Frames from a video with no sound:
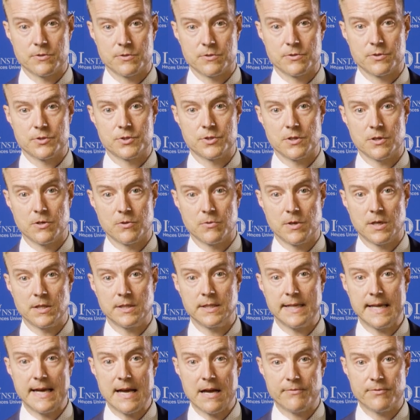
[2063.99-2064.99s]
So on
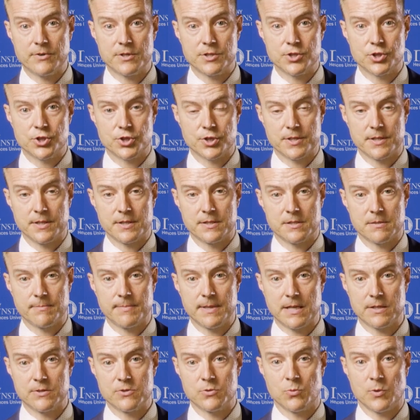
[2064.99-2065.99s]
the average, it's
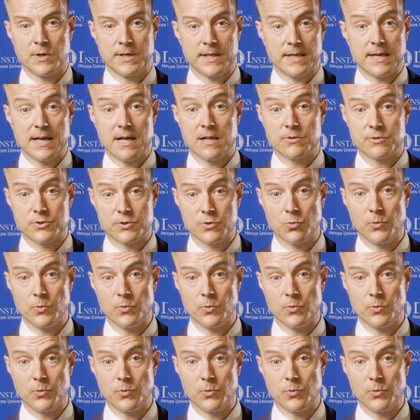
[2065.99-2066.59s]
about $20